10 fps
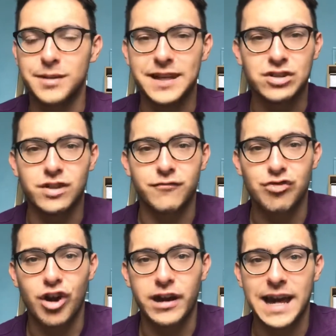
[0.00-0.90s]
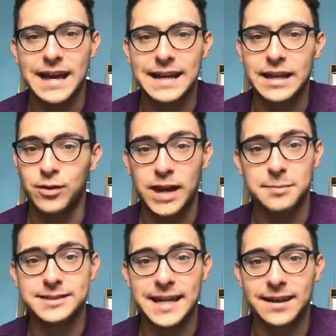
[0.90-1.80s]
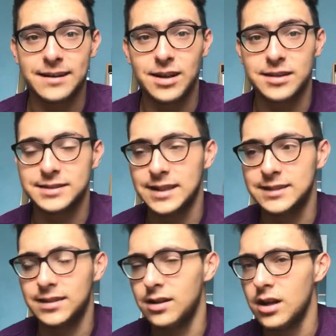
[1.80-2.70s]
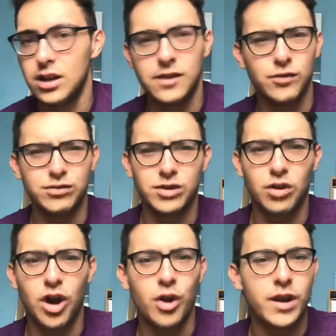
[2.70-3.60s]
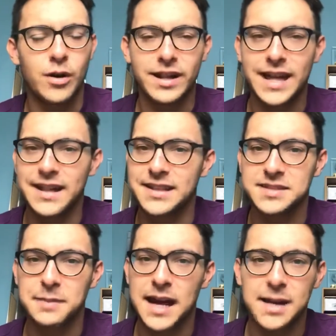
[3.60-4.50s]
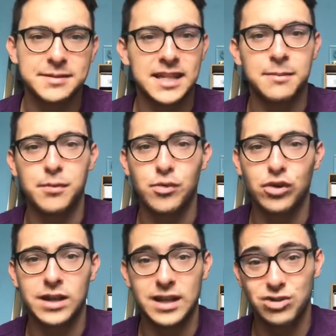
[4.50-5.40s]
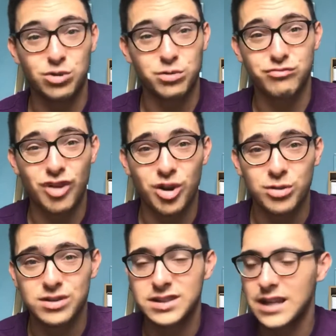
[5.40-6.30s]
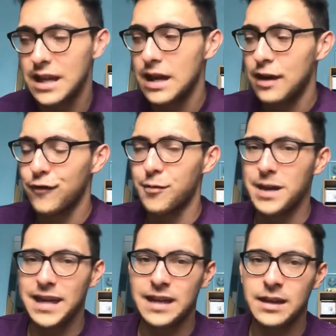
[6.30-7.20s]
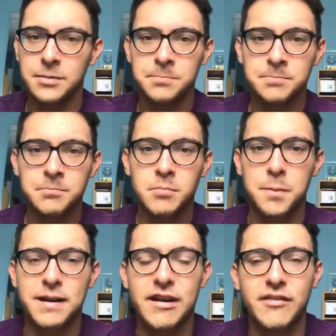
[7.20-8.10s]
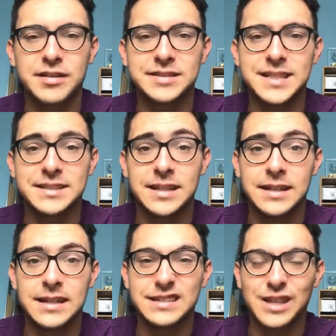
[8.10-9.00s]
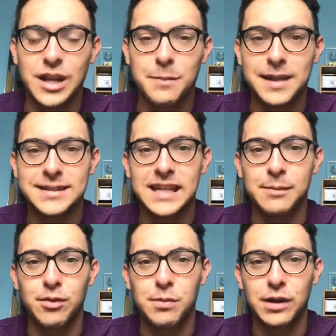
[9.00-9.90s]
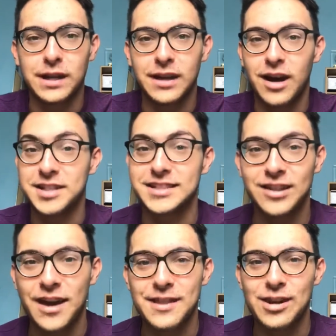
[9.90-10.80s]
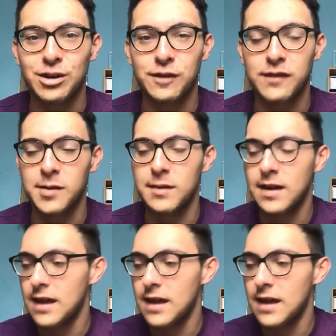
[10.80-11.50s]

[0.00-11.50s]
the potential of Grant Hanley, who came second last season. You've also got Ono Hernandez, perhaps, Teemu Pukki, Jordan Rhodes. For me, my player of the season is going to be Teemu Pukki. I just like the look of him.